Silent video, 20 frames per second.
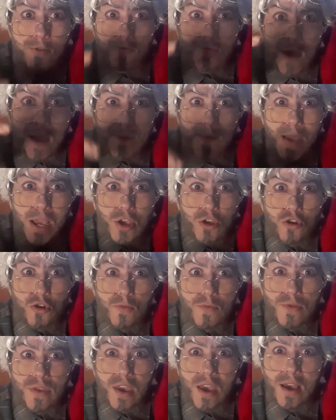Remy
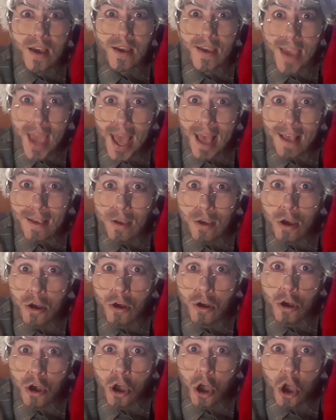cubes, yes?
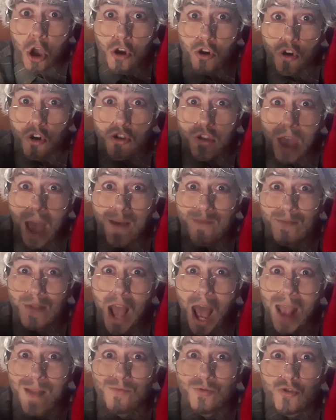Because
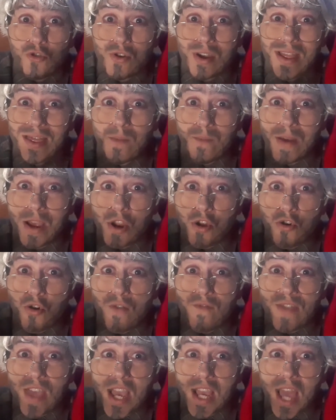sometimes you're in the middle
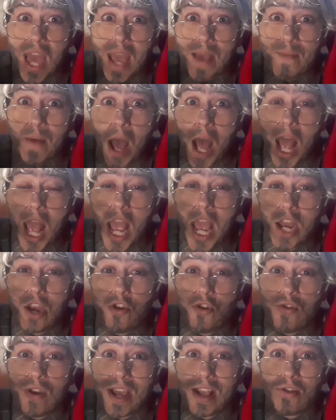of the game and
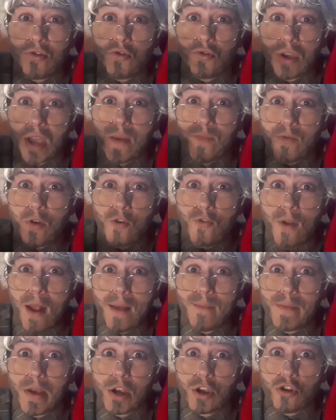you need to keep your
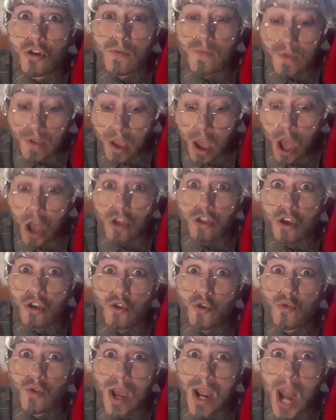Remy cubes so
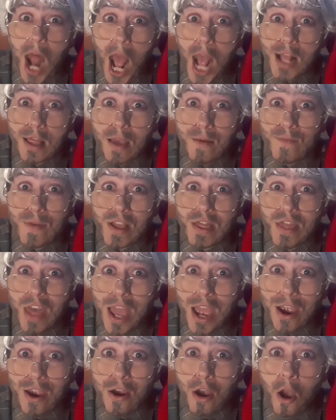you can hide them in
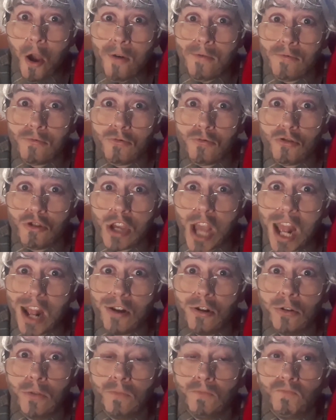there, yes?
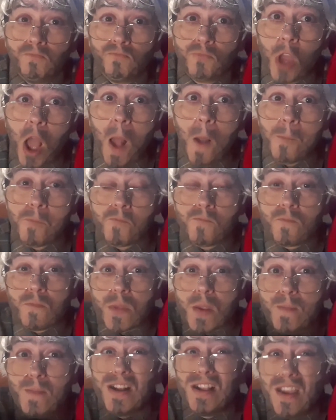
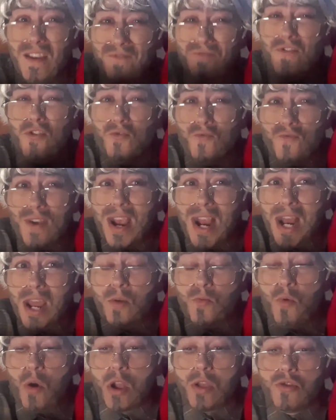But if you really
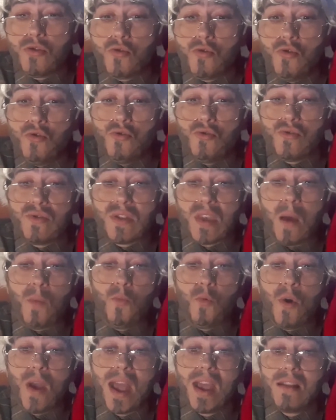want to lose some
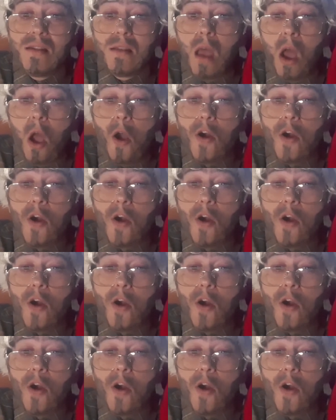weight,